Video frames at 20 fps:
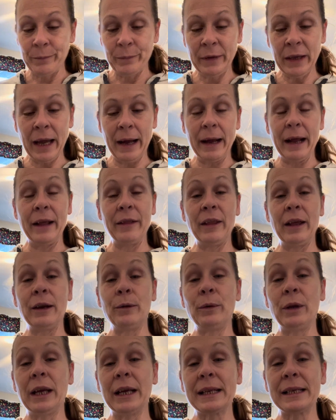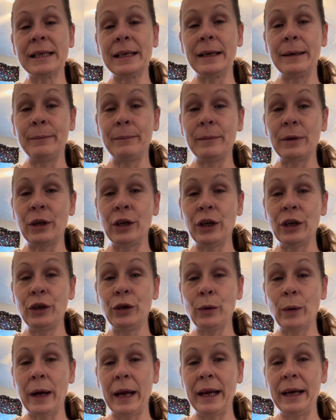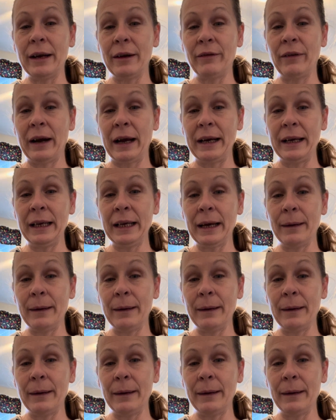Yeah, and then we get some good grade of honey.